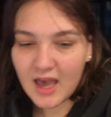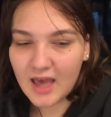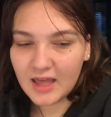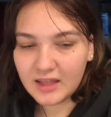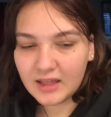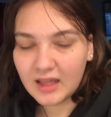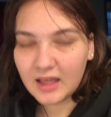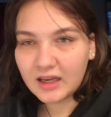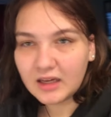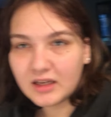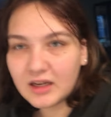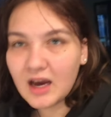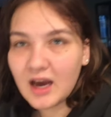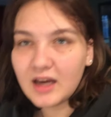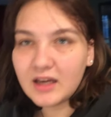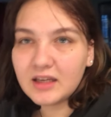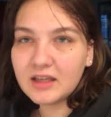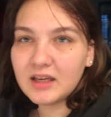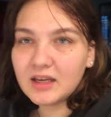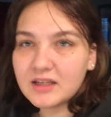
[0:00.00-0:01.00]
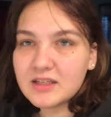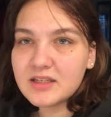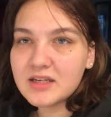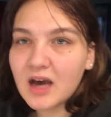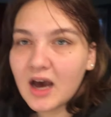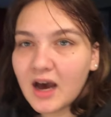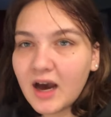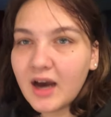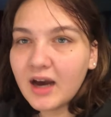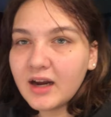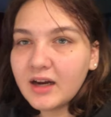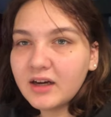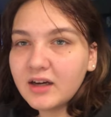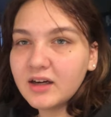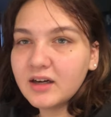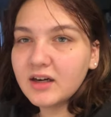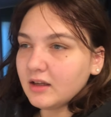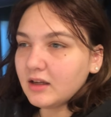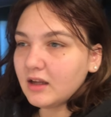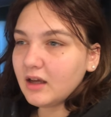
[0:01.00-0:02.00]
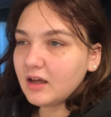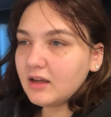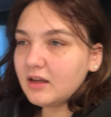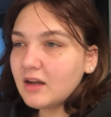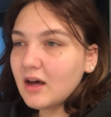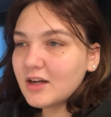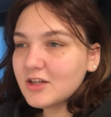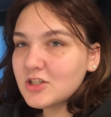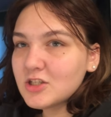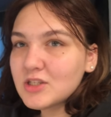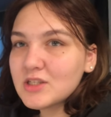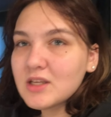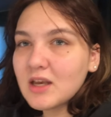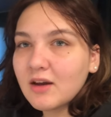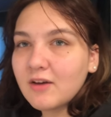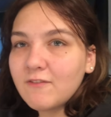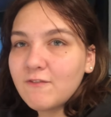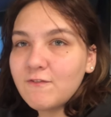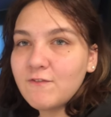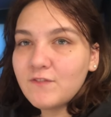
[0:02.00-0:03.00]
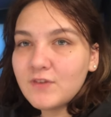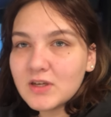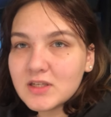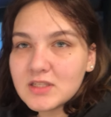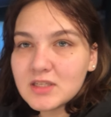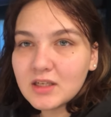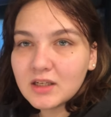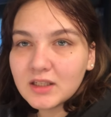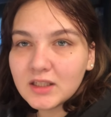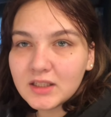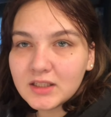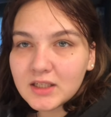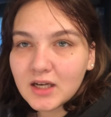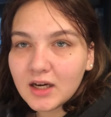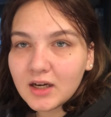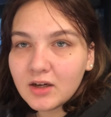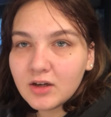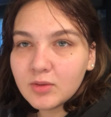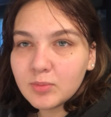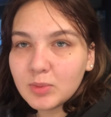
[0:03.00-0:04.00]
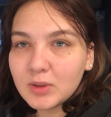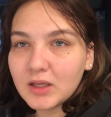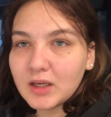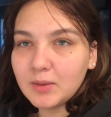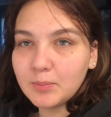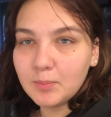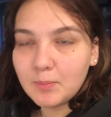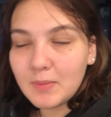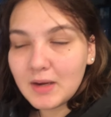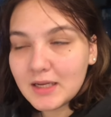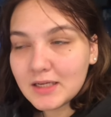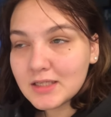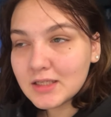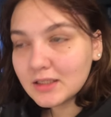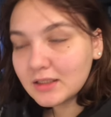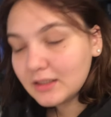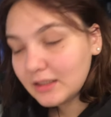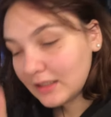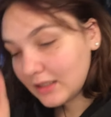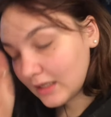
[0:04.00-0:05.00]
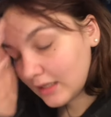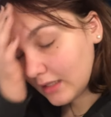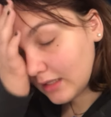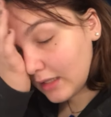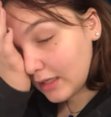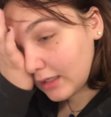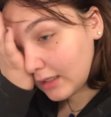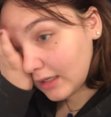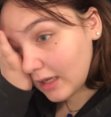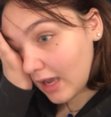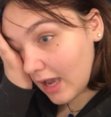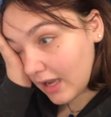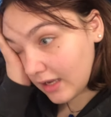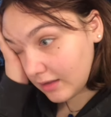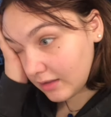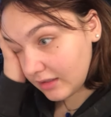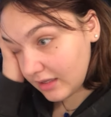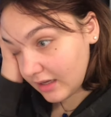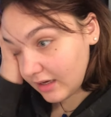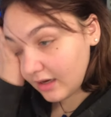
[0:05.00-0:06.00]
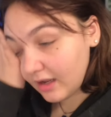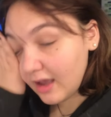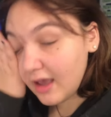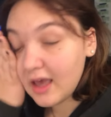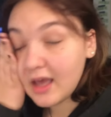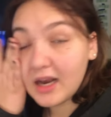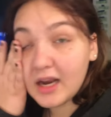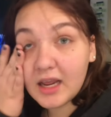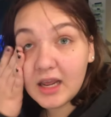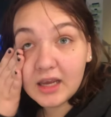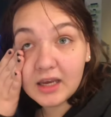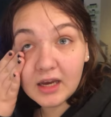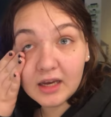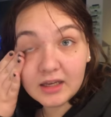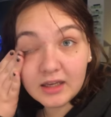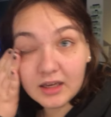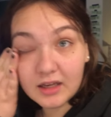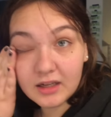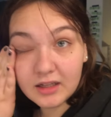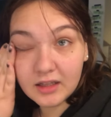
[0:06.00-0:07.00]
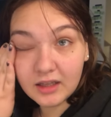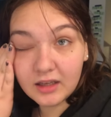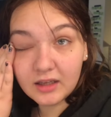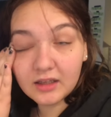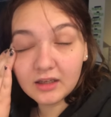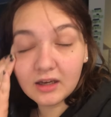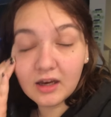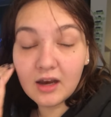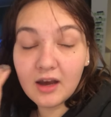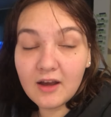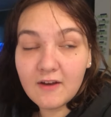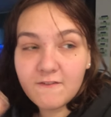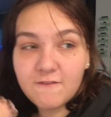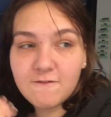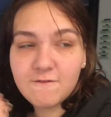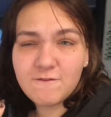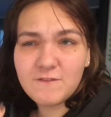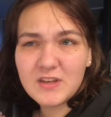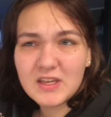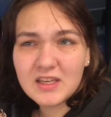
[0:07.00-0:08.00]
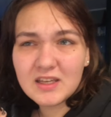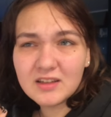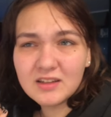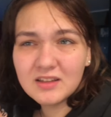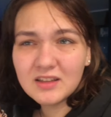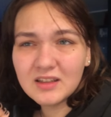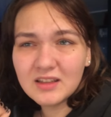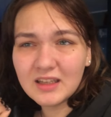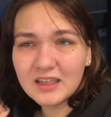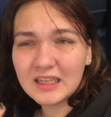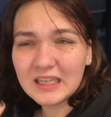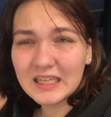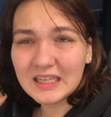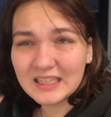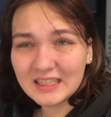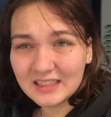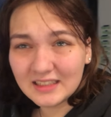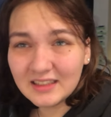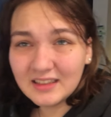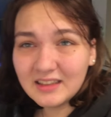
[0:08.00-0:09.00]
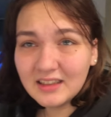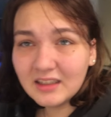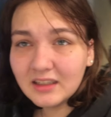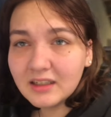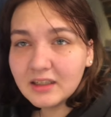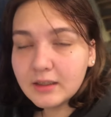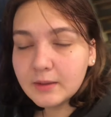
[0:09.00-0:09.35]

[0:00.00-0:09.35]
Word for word: and like I get tired. Not just like physically tired, but like mentally and like I get a headache. I get like I feel like ill.